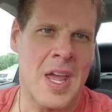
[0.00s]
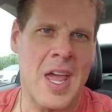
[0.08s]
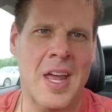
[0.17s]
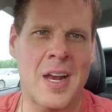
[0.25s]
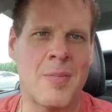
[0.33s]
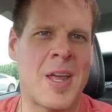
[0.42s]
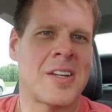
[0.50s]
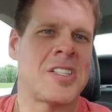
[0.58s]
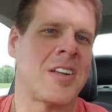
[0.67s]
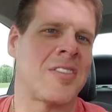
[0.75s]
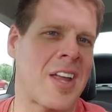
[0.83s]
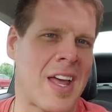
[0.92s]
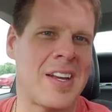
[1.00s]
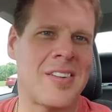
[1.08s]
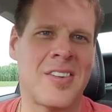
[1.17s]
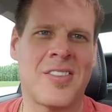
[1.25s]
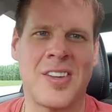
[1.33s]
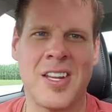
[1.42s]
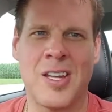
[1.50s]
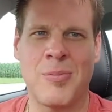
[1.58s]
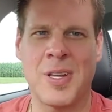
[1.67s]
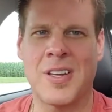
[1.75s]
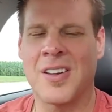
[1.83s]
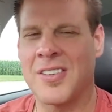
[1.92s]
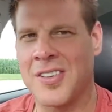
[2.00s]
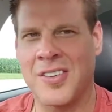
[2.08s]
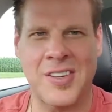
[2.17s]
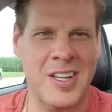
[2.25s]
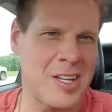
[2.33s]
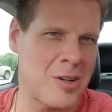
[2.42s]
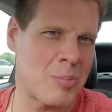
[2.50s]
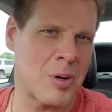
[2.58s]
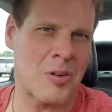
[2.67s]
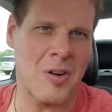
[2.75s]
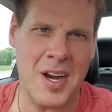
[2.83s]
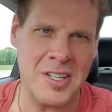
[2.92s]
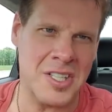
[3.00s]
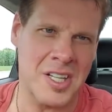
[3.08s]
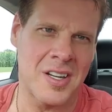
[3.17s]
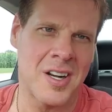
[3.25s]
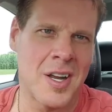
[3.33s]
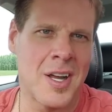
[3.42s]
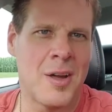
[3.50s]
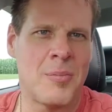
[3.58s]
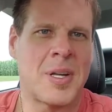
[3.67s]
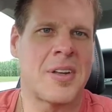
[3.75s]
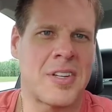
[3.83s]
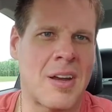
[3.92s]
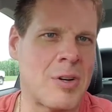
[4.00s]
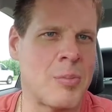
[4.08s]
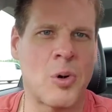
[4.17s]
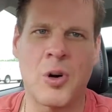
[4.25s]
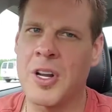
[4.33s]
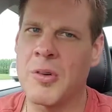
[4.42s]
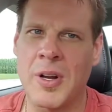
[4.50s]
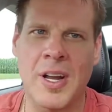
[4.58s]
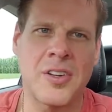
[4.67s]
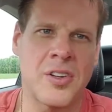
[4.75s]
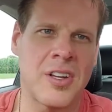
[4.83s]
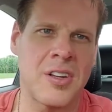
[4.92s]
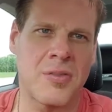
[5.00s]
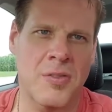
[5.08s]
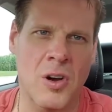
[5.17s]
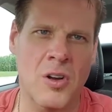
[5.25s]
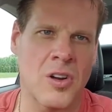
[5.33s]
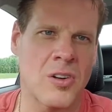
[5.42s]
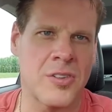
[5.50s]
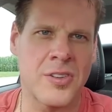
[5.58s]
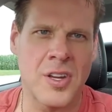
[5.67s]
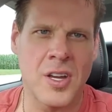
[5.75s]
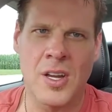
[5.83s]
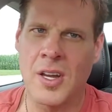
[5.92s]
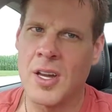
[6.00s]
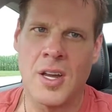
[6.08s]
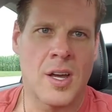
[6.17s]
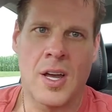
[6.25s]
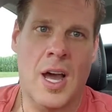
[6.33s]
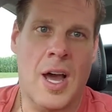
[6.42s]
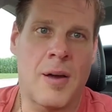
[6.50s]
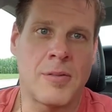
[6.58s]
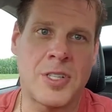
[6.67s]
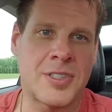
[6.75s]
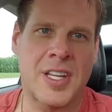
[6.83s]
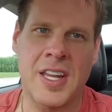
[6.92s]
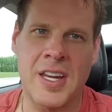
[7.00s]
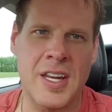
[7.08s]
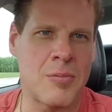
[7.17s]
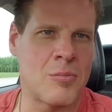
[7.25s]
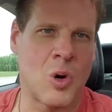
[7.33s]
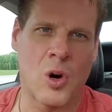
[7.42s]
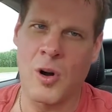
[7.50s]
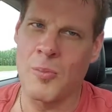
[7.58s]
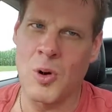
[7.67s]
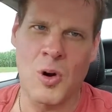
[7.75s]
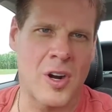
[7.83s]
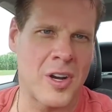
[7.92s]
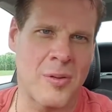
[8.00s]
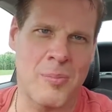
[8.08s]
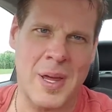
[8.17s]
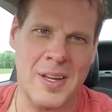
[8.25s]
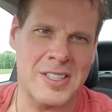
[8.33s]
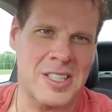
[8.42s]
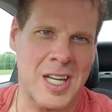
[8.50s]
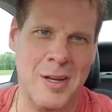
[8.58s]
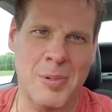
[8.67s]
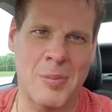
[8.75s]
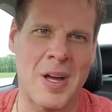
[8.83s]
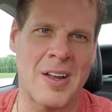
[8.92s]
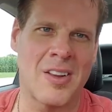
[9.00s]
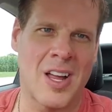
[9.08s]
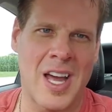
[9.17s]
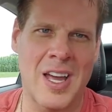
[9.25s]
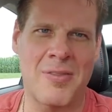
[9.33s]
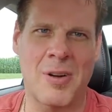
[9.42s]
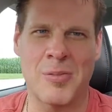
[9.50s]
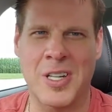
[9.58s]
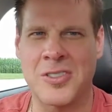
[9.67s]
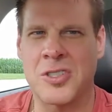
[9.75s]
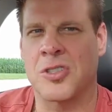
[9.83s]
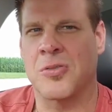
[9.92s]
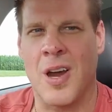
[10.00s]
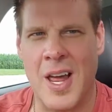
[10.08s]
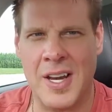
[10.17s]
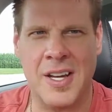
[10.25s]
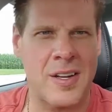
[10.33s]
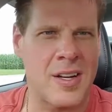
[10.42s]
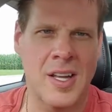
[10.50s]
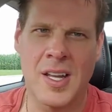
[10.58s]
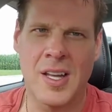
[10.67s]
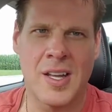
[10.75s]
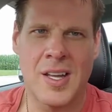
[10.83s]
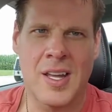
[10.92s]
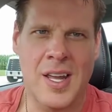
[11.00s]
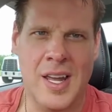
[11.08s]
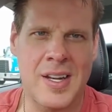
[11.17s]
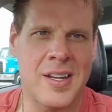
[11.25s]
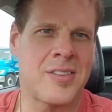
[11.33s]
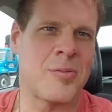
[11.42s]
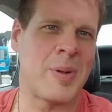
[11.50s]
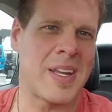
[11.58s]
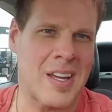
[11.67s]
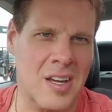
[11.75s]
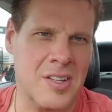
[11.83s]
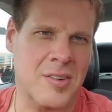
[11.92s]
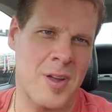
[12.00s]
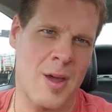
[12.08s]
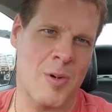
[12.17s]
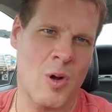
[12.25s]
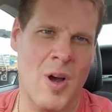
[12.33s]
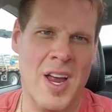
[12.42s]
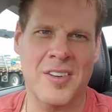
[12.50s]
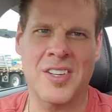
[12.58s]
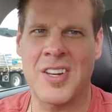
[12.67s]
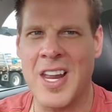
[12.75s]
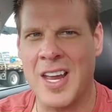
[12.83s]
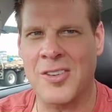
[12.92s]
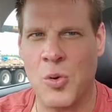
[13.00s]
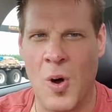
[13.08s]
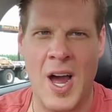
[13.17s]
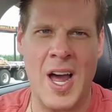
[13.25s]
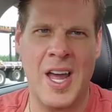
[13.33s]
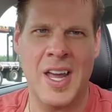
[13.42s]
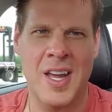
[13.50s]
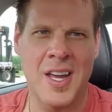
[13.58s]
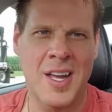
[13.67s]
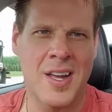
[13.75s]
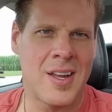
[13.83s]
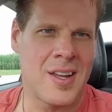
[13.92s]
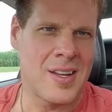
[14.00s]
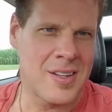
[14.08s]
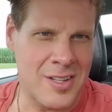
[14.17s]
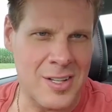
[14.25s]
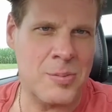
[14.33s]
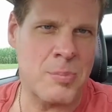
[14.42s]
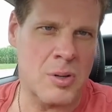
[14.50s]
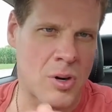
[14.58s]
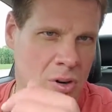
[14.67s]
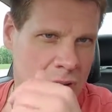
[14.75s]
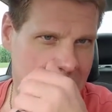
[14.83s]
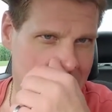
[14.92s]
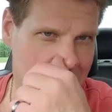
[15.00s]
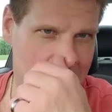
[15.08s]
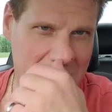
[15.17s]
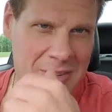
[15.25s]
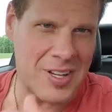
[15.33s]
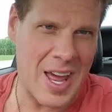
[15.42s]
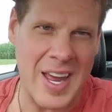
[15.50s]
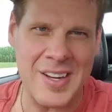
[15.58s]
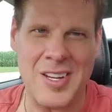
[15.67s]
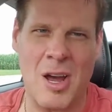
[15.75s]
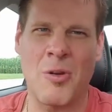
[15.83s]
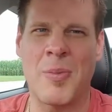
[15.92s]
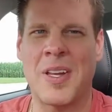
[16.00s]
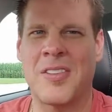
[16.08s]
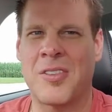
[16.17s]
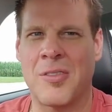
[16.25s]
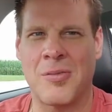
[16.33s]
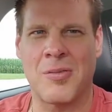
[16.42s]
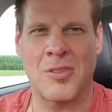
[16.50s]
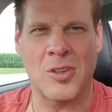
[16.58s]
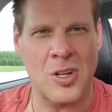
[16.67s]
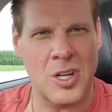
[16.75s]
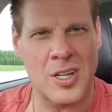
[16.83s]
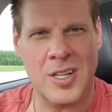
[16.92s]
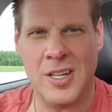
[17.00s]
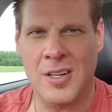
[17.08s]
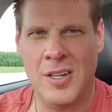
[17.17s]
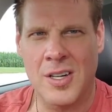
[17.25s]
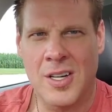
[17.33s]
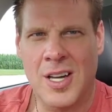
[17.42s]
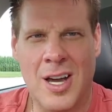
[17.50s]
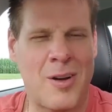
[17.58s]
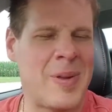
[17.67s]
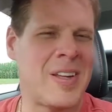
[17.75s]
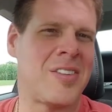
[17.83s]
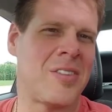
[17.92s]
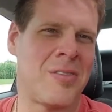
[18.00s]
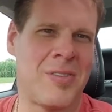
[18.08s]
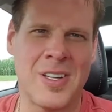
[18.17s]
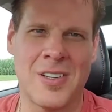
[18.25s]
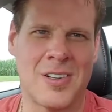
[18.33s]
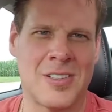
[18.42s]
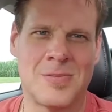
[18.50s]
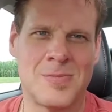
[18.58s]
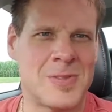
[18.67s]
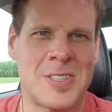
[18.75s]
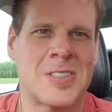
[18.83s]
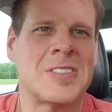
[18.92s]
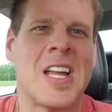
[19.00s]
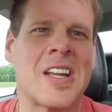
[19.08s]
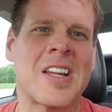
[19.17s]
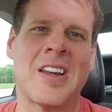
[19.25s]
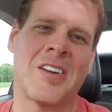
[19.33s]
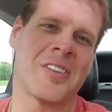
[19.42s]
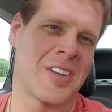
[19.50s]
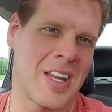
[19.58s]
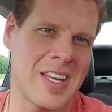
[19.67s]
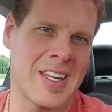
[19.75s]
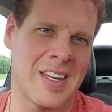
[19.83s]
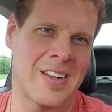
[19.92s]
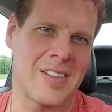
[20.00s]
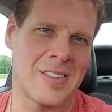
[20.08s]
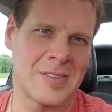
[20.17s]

And I'm actually excited to see because to see the progression. Because every morning when I do these photos, I'm just getting more and more in the best shape of my life. I'm getting shredded and it's because of Abaquatix, and that's why this program, besides how it makes you look, how it makes you feel, there's nothing else like it.